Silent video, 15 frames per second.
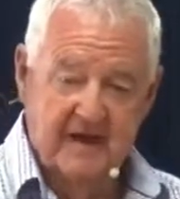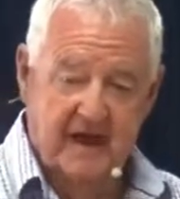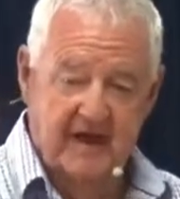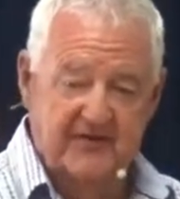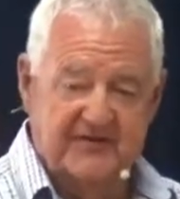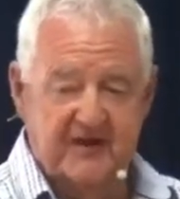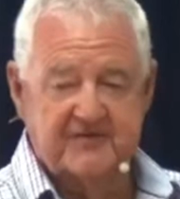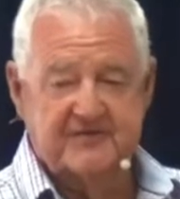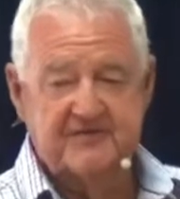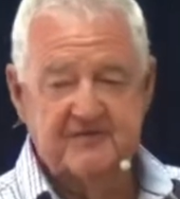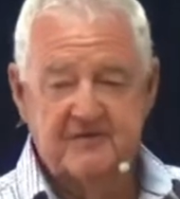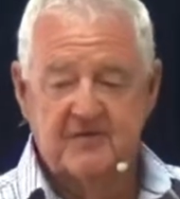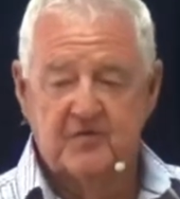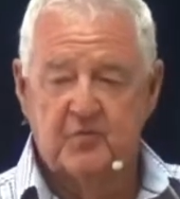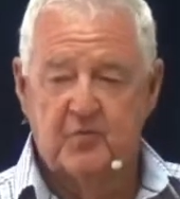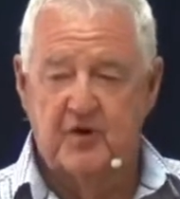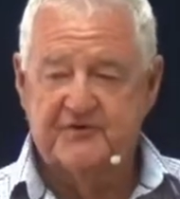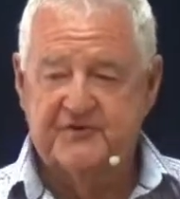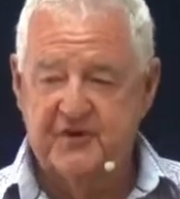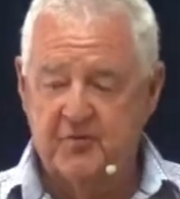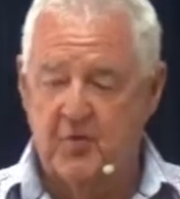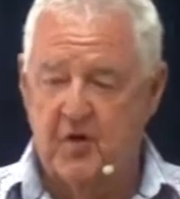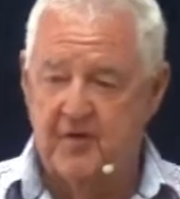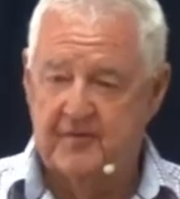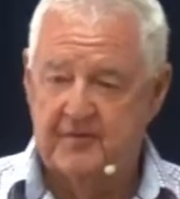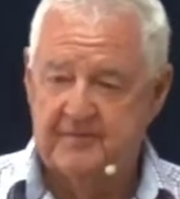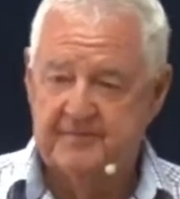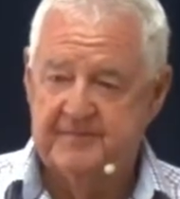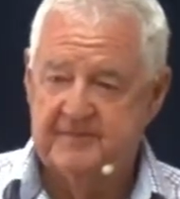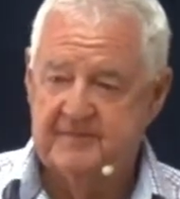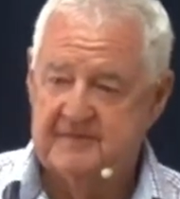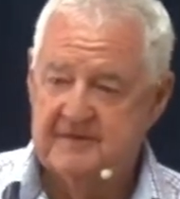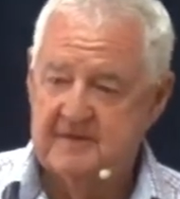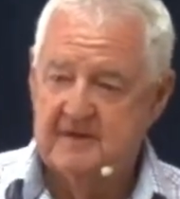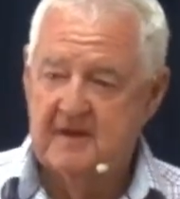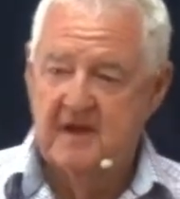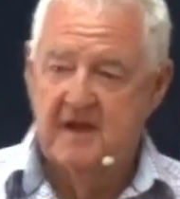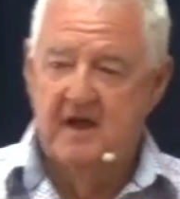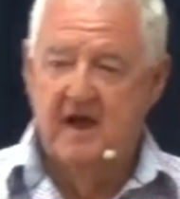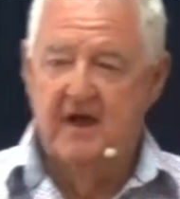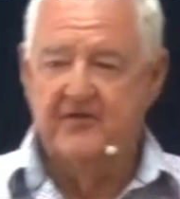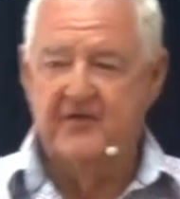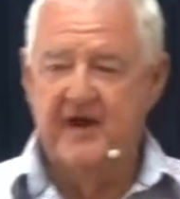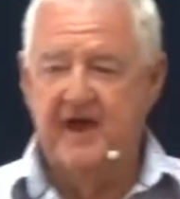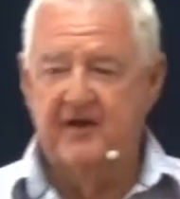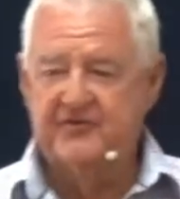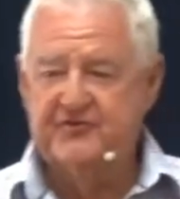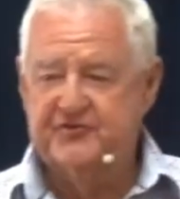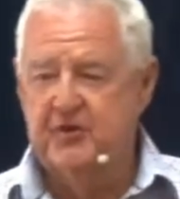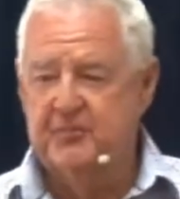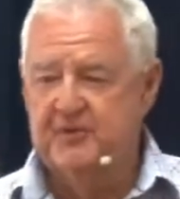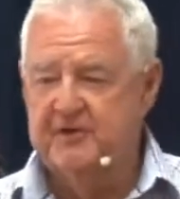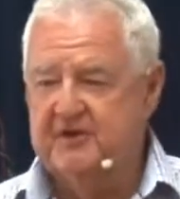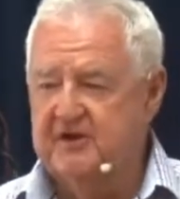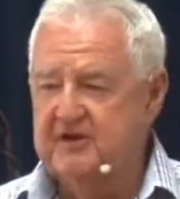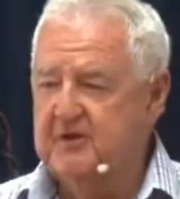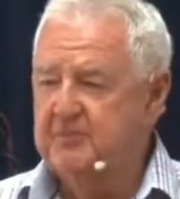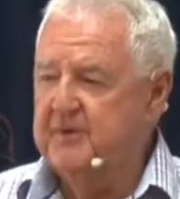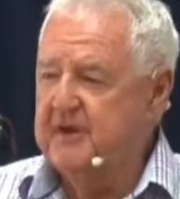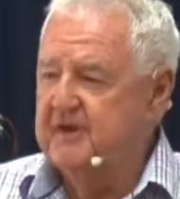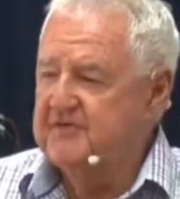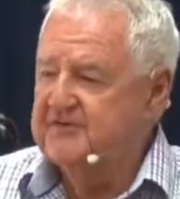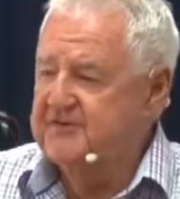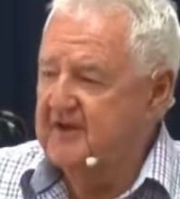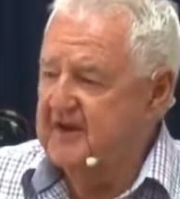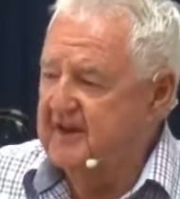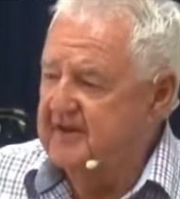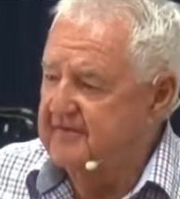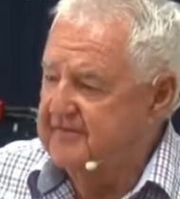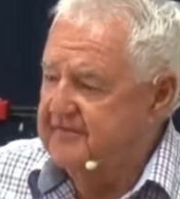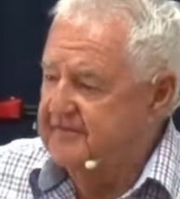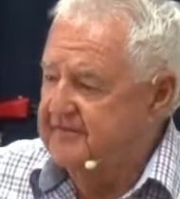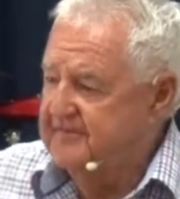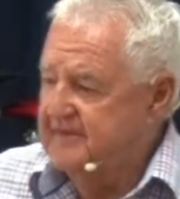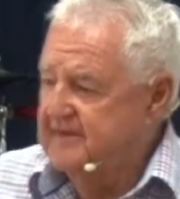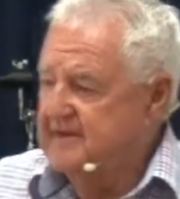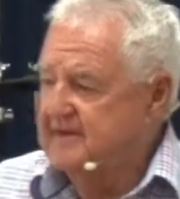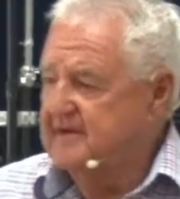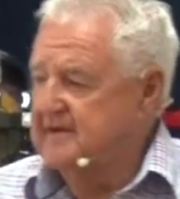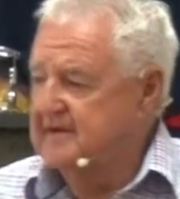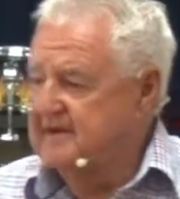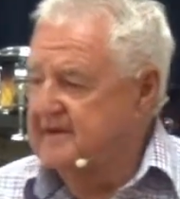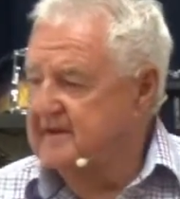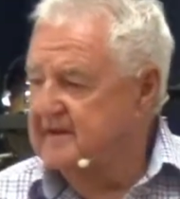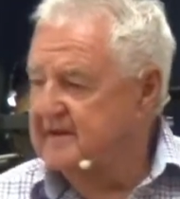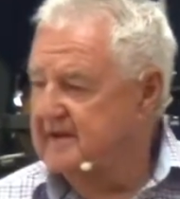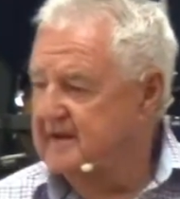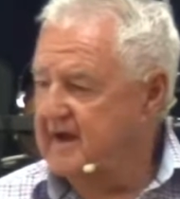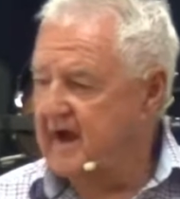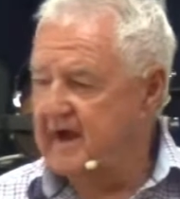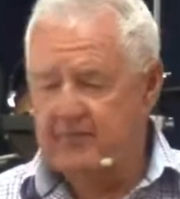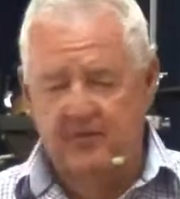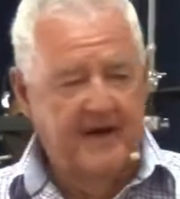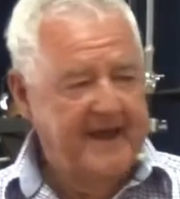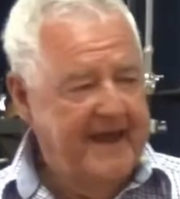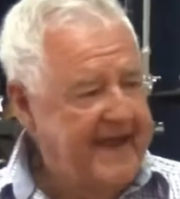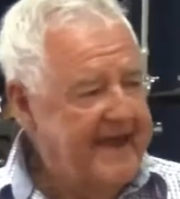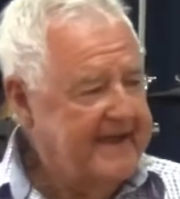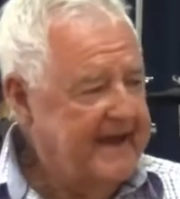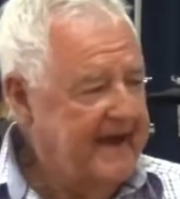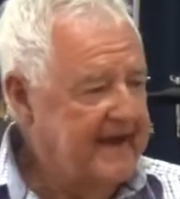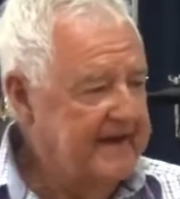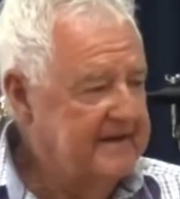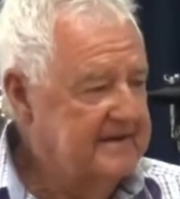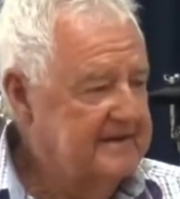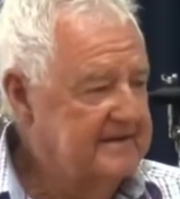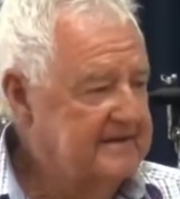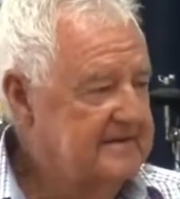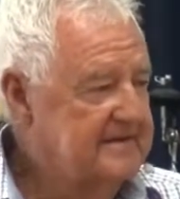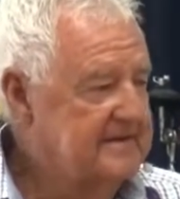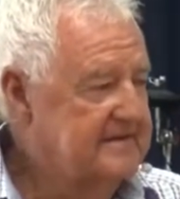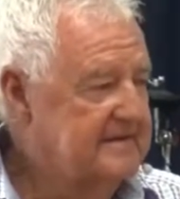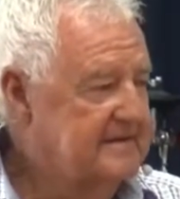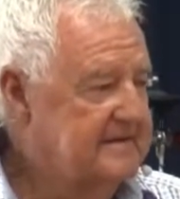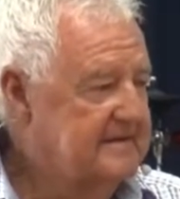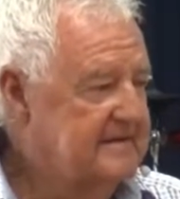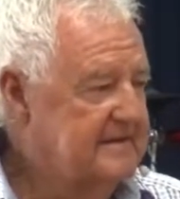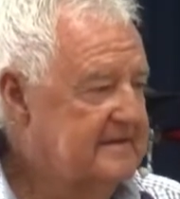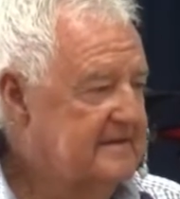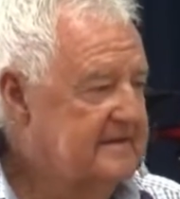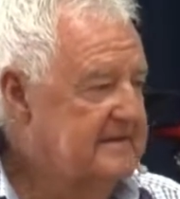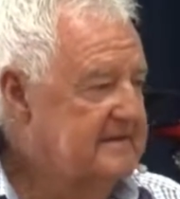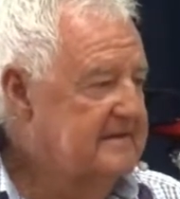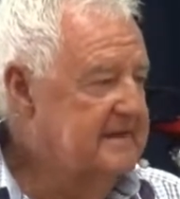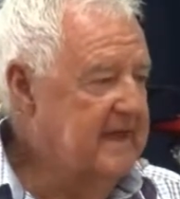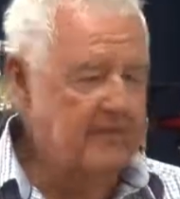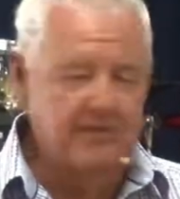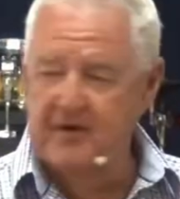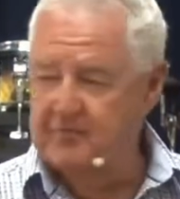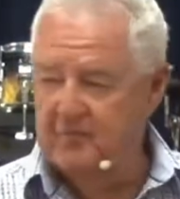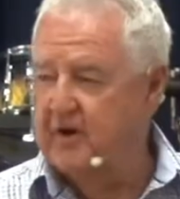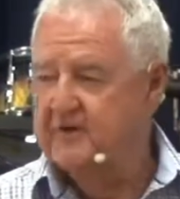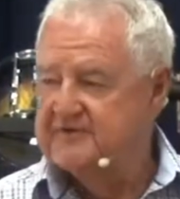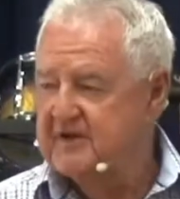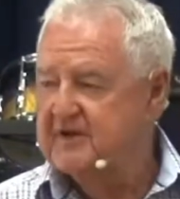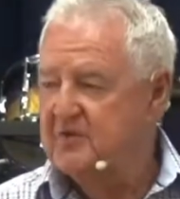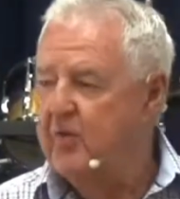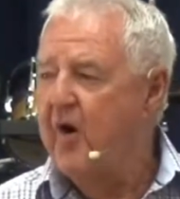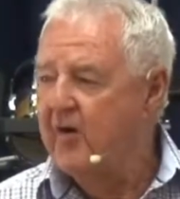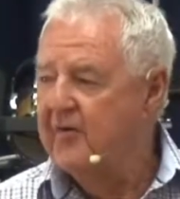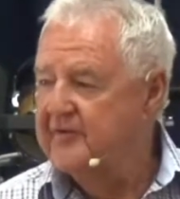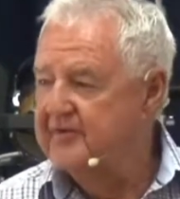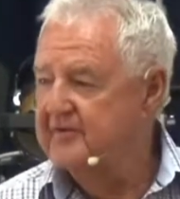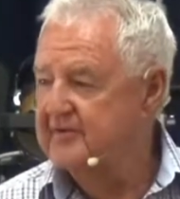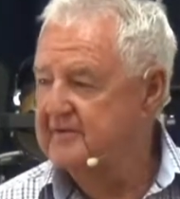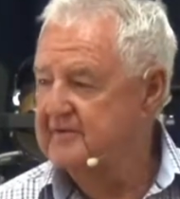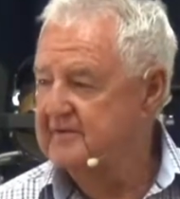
and he says, what do you want? I thought, how stupid can you be and still live? I want a haircut. Yeah, but what do you want?